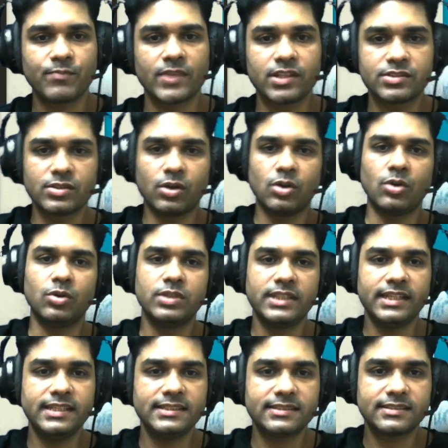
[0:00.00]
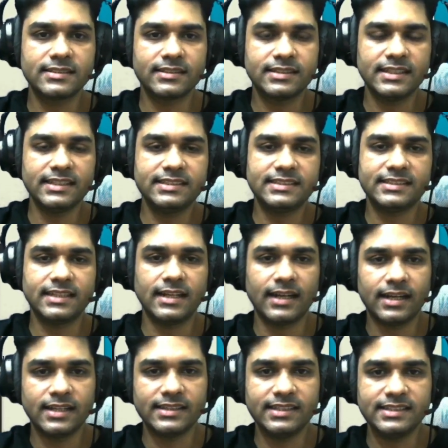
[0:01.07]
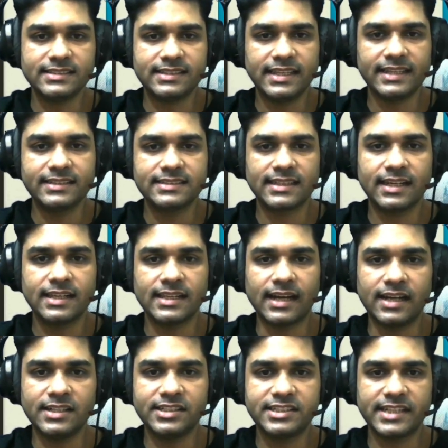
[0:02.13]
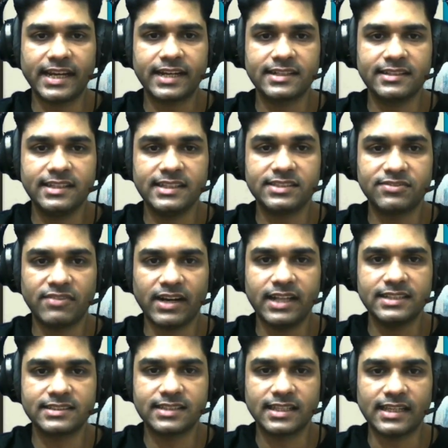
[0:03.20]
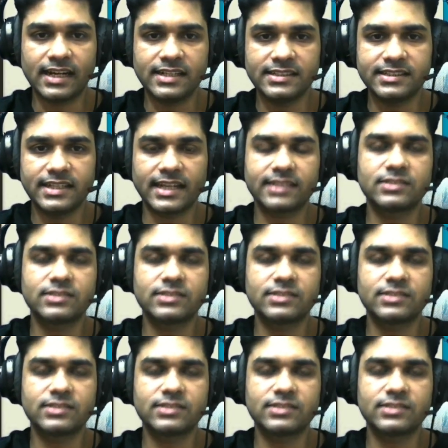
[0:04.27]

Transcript: So these things are untracked, these files are untracked.